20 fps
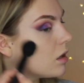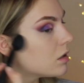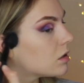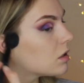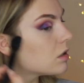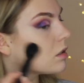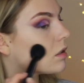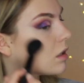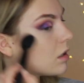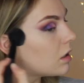
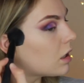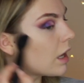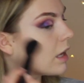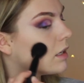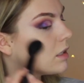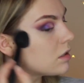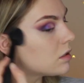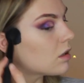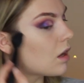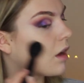this is a
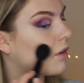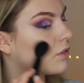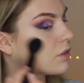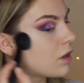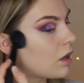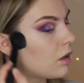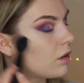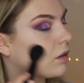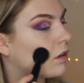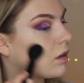nice
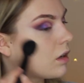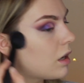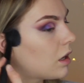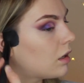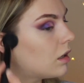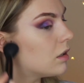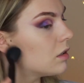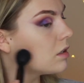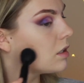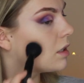soft color
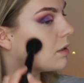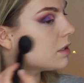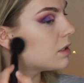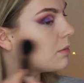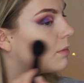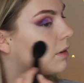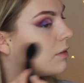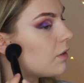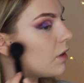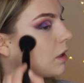and it seems
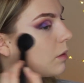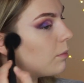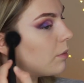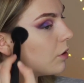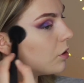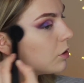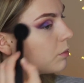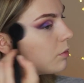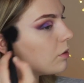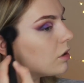to be very
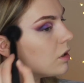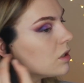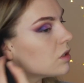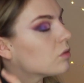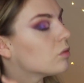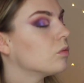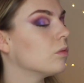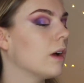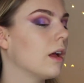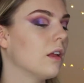buildable
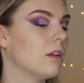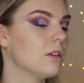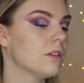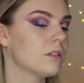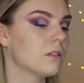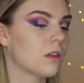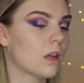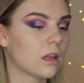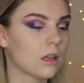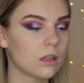as
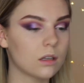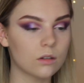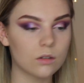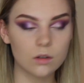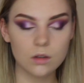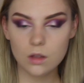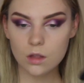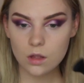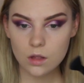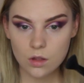well, so I
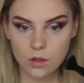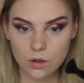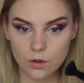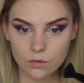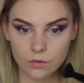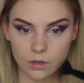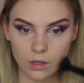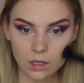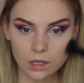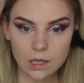can
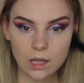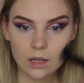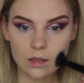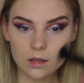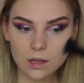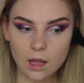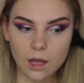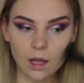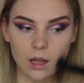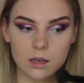really
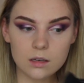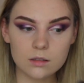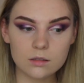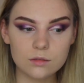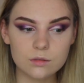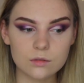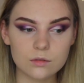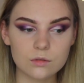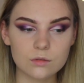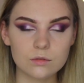get
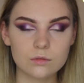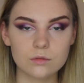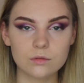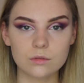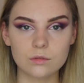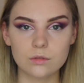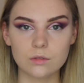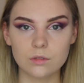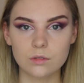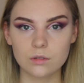
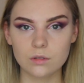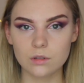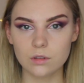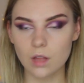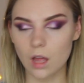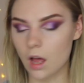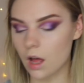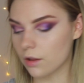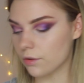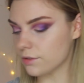
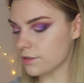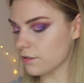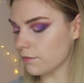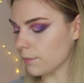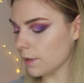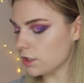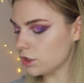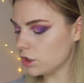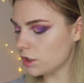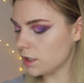the hollows
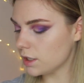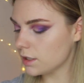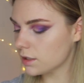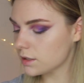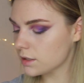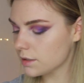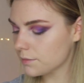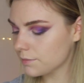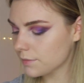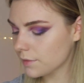of my
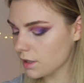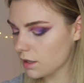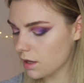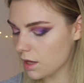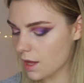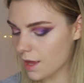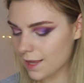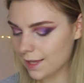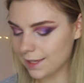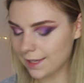cheeks
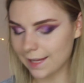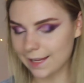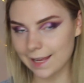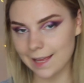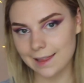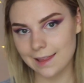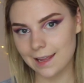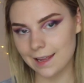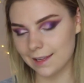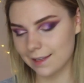like
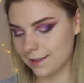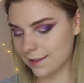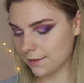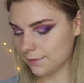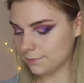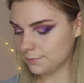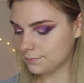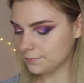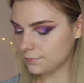I like.